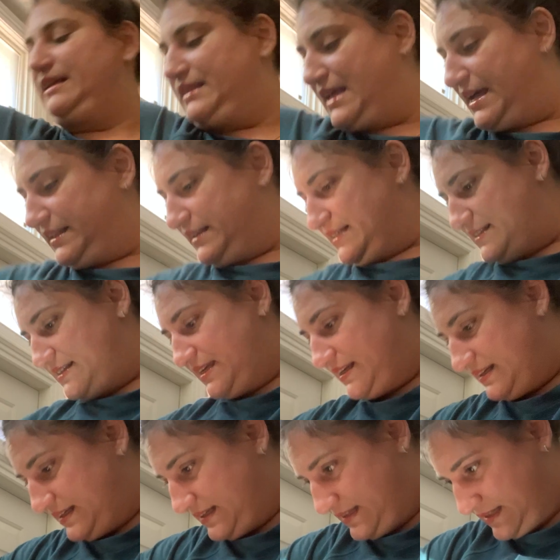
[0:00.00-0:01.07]
get that
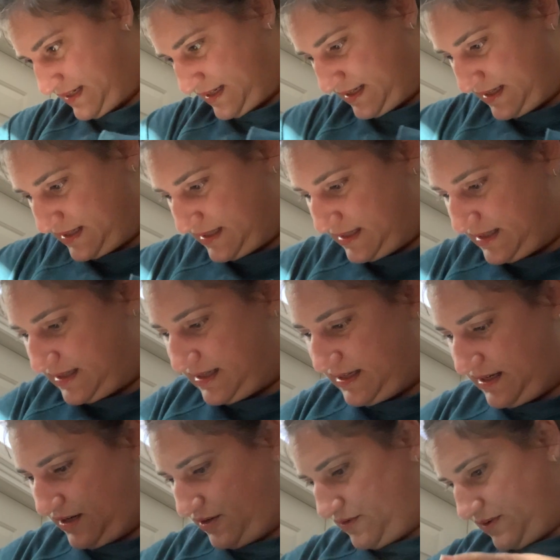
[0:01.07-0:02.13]
listed.
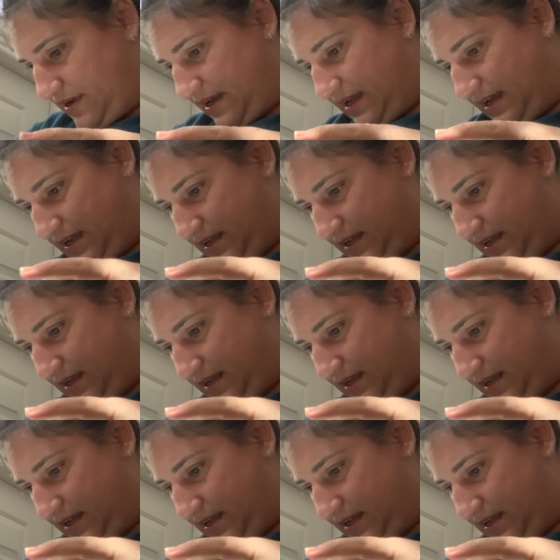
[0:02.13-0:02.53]
Okay.